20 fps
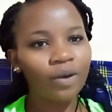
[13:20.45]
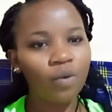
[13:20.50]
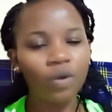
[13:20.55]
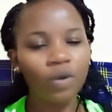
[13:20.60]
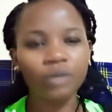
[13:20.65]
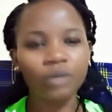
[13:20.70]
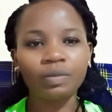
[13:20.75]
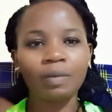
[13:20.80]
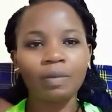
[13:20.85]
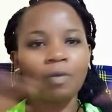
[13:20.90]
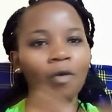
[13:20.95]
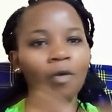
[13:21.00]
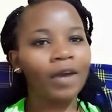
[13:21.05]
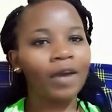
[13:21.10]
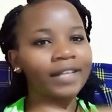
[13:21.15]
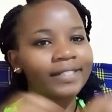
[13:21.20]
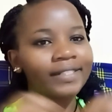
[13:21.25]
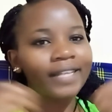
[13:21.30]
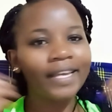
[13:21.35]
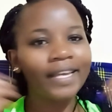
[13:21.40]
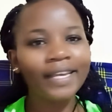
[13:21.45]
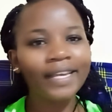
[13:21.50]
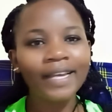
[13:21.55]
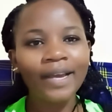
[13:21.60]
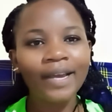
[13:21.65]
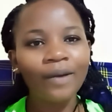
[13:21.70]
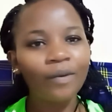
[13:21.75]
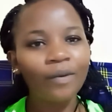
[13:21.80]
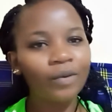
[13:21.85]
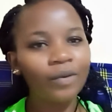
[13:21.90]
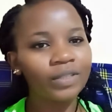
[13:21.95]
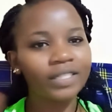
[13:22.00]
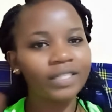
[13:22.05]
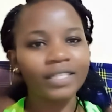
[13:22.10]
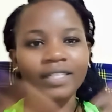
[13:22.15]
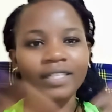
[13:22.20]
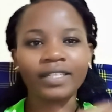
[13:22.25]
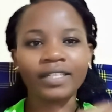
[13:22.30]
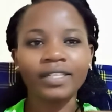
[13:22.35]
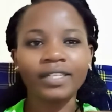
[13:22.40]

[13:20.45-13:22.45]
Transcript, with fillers: what people are saying what the